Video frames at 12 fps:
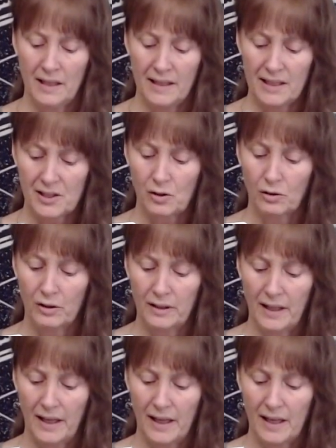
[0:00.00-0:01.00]
is going
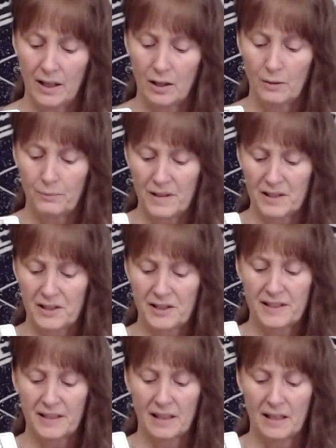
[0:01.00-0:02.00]
to help this